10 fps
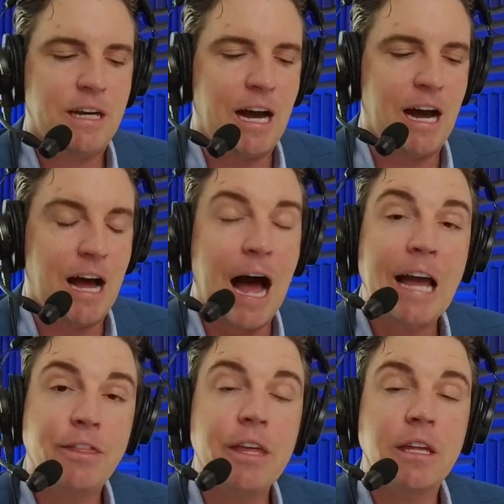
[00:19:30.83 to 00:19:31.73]
uh,
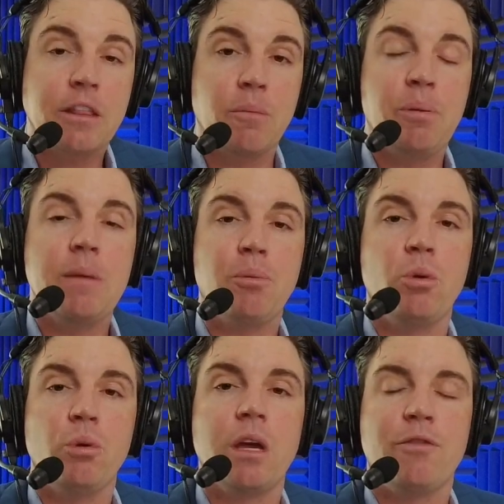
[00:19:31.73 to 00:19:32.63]
I think the people
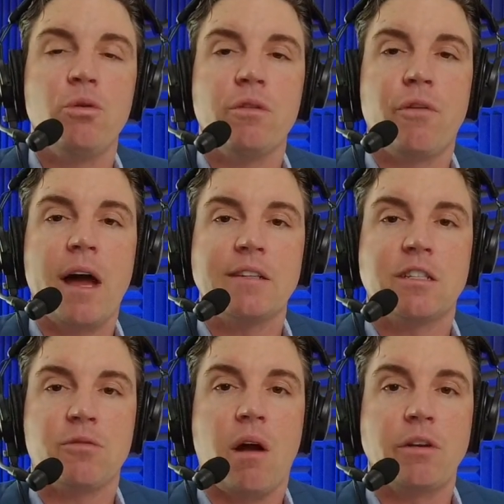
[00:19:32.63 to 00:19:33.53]
who give you advice
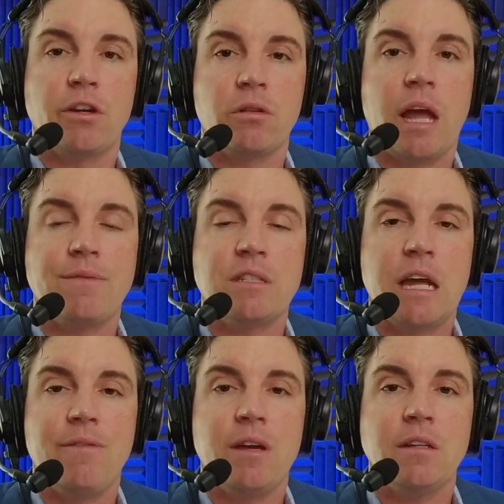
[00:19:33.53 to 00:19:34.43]
surrounding your life
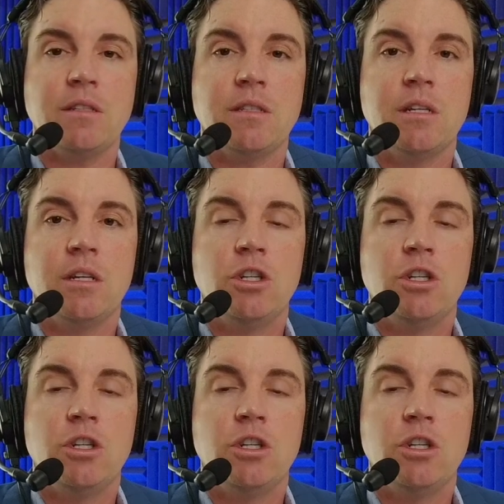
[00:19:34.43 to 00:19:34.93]
savings